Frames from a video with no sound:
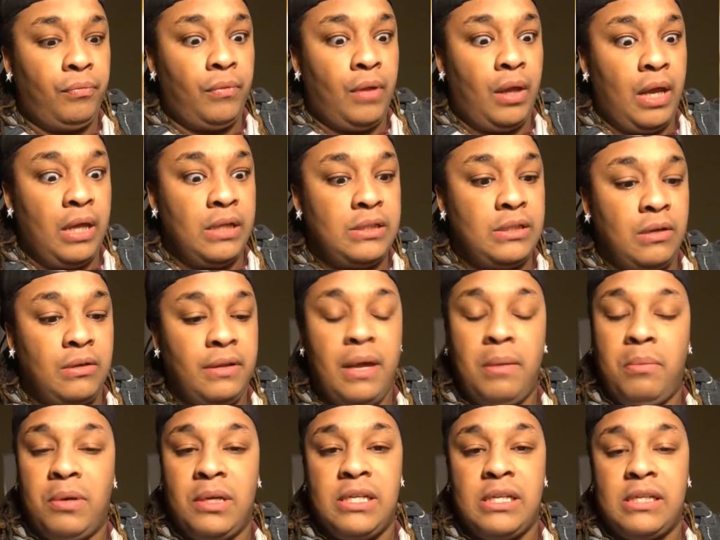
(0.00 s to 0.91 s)
and so they
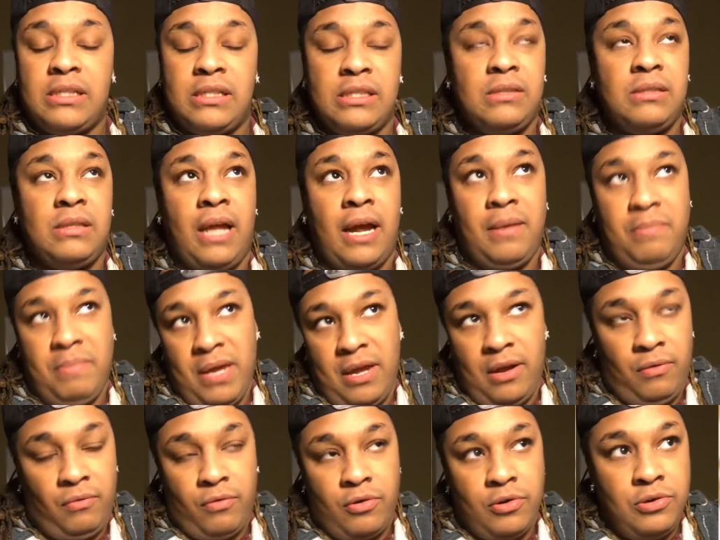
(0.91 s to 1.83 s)
were just like
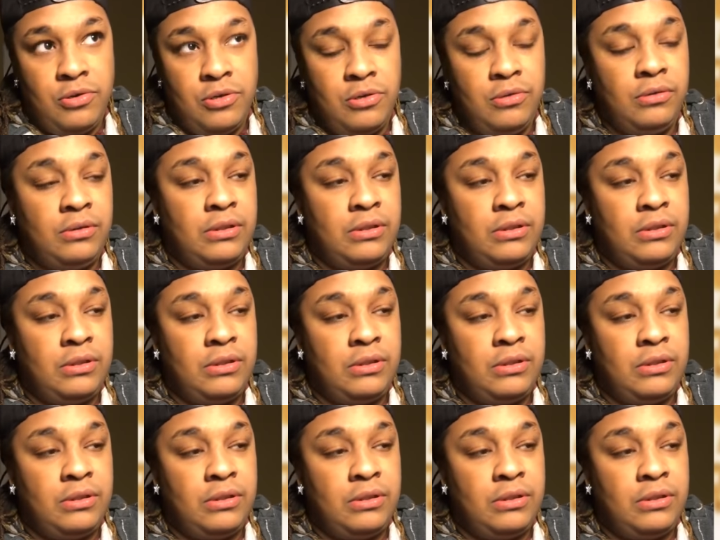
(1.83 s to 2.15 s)
being rude.